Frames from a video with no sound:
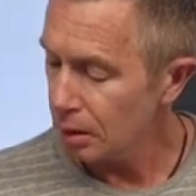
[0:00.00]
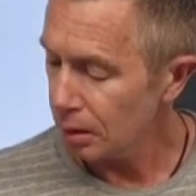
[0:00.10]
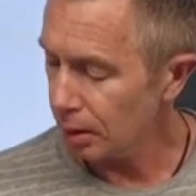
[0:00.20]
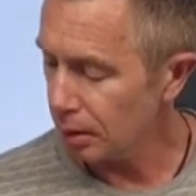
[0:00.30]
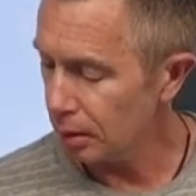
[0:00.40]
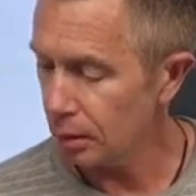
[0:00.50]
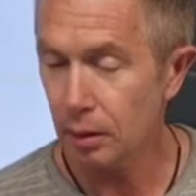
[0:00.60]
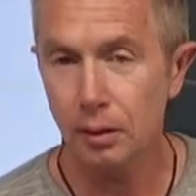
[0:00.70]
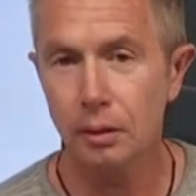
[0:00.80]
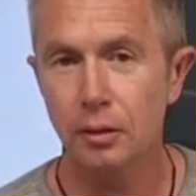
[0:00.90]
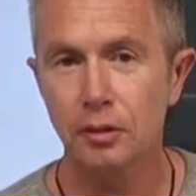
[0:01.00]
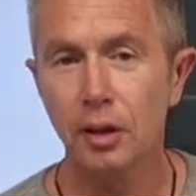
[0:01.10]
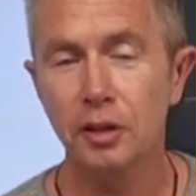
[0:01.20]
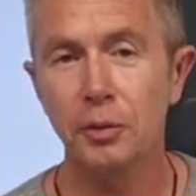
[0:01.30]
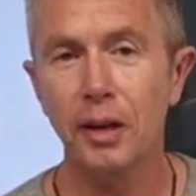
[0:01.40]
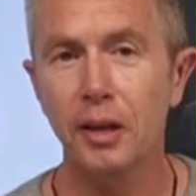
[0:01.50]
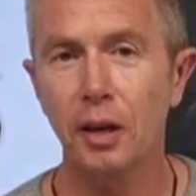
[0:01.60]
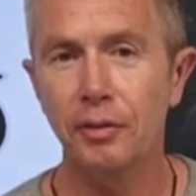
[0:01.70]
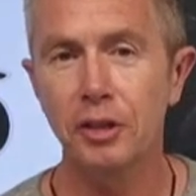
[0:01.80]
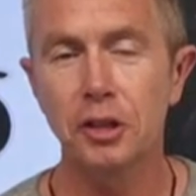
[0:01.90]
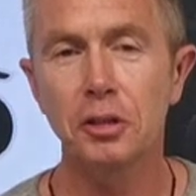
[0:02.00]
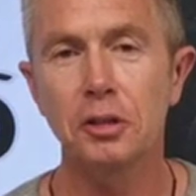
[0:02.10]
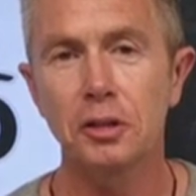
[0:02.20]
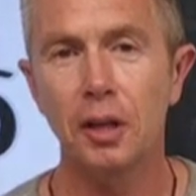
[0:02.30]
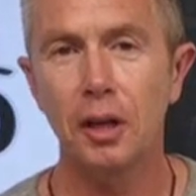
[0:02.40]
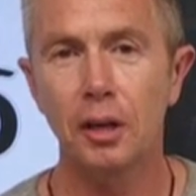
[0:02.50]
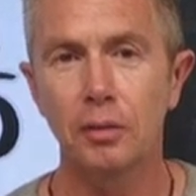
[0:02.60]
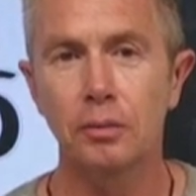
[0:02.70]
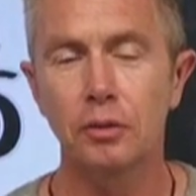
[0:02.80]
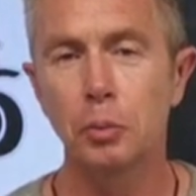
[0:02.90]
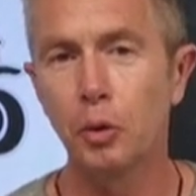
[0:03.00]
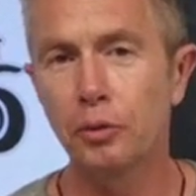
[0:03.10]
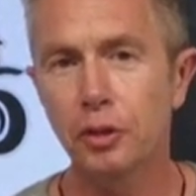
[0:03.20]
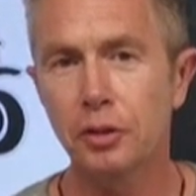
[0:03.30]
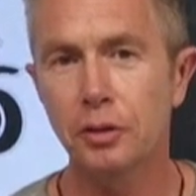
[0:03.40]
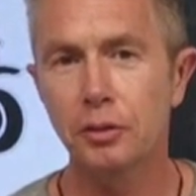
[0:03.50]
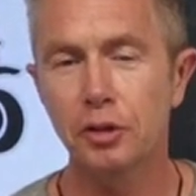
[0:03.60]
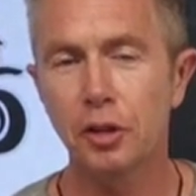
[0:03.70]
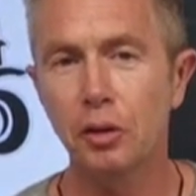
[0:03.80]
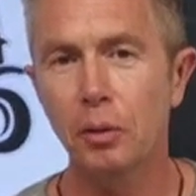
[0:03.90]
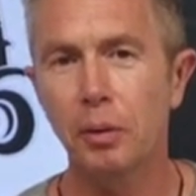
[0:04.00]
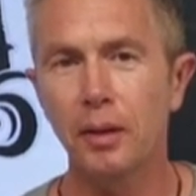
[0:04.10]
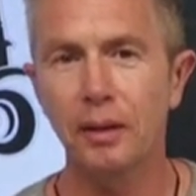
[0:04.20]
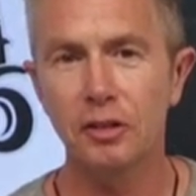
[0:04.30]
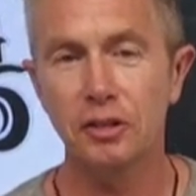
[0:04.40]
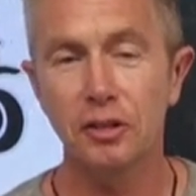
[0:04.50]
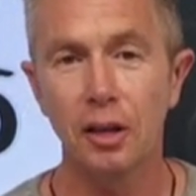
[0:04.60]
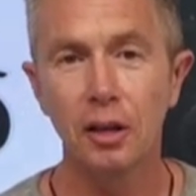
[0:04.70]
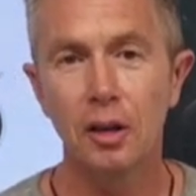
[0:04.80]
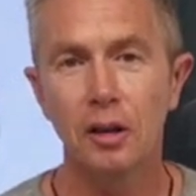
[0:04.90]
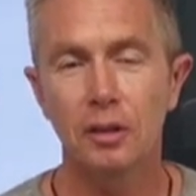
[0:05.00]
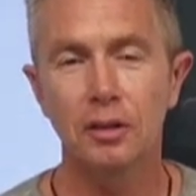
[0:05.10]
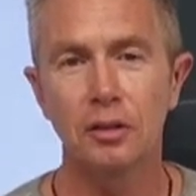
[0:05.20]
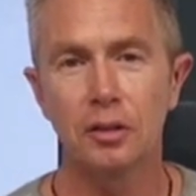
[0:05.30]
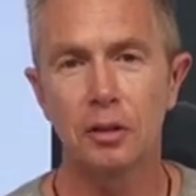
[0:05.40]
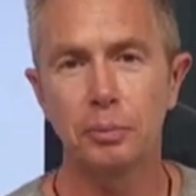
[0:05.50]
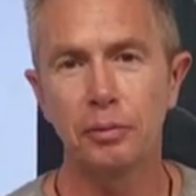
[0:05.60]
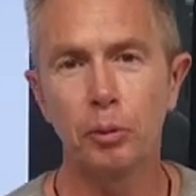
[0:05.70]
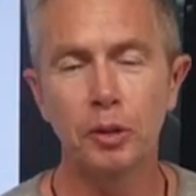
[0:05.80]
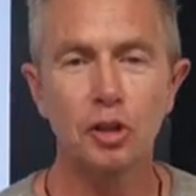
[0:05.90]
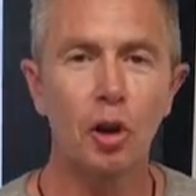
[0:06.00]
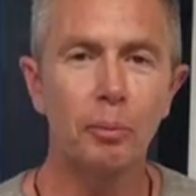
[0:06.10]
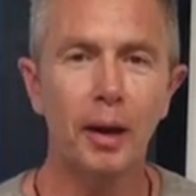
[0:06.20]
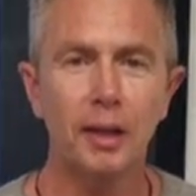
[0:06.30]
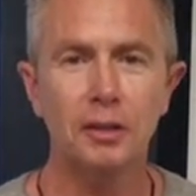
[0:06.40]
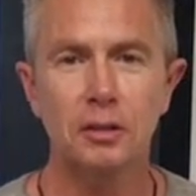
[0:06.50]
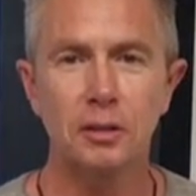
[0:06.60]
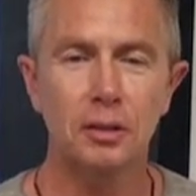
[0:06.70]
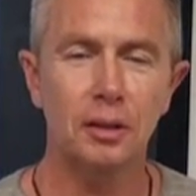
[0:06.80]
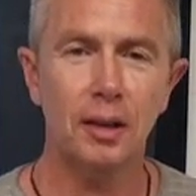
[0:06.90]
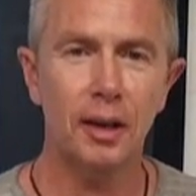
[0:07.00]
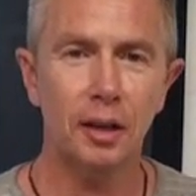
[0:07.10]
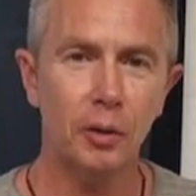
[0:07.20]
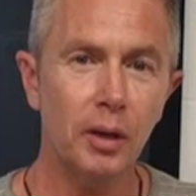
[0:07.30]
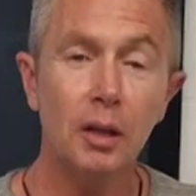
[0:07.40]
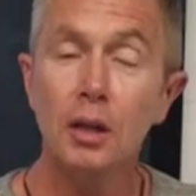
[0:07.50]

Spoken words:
The tyres are 8.5 inches, small for a scooter, but then this is a performance compact category.